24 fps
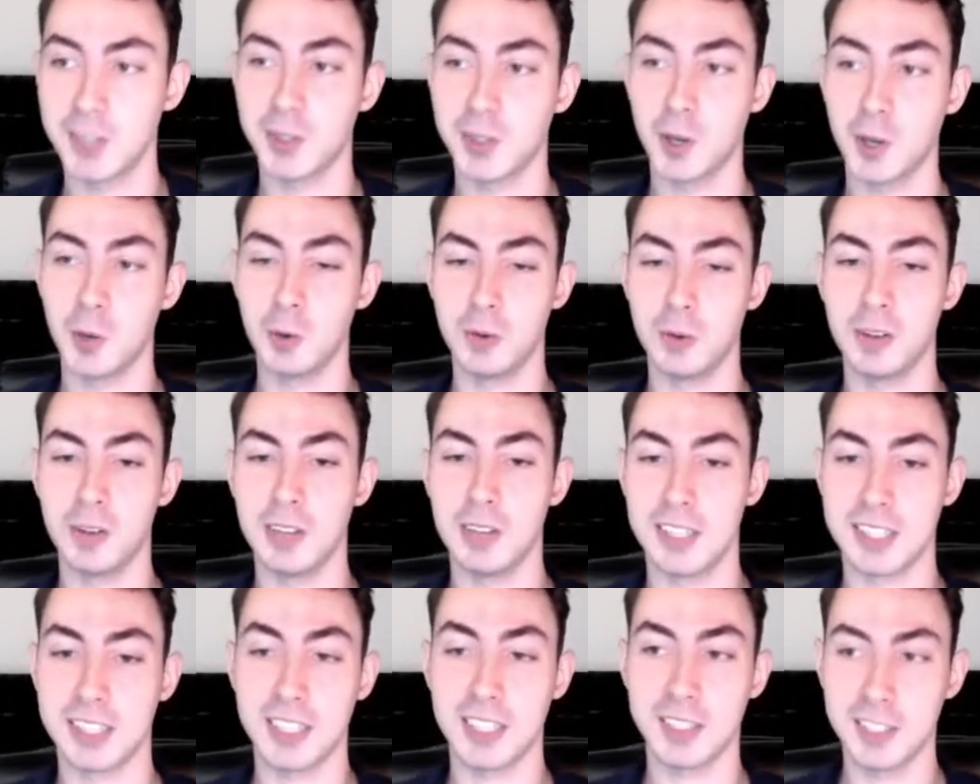So
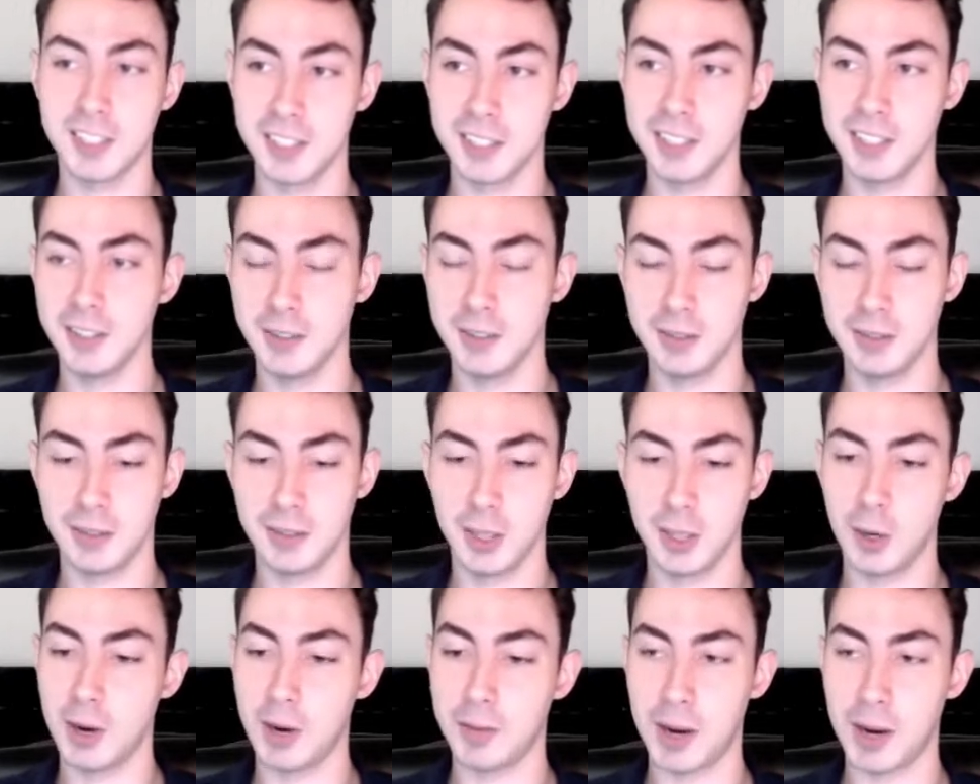essentially,
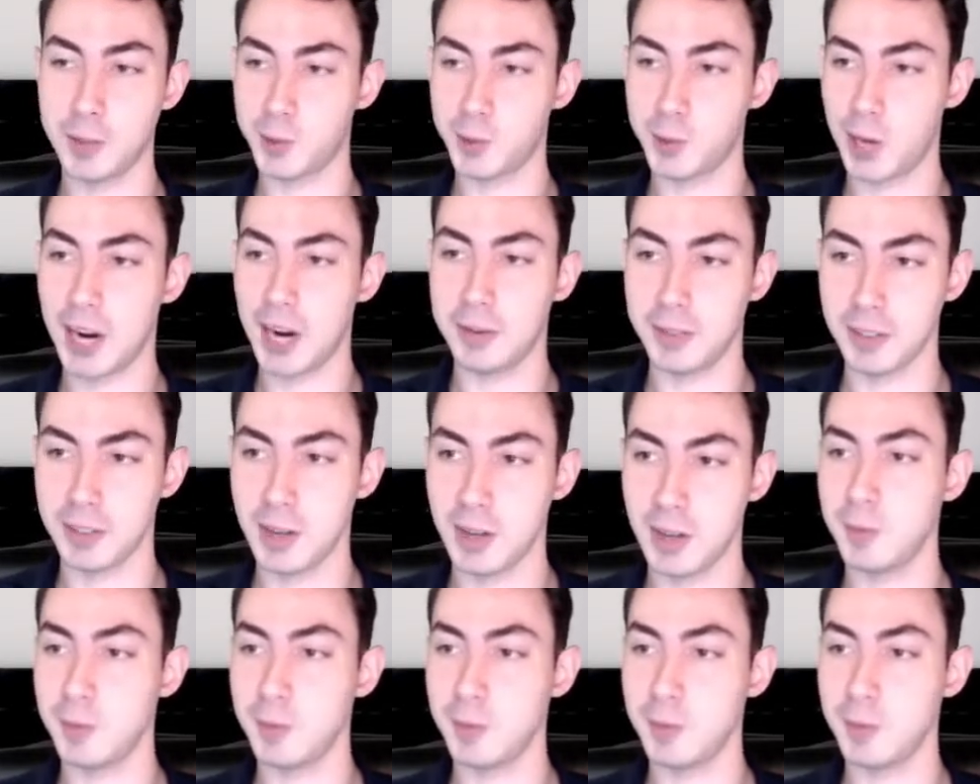if I'm driving,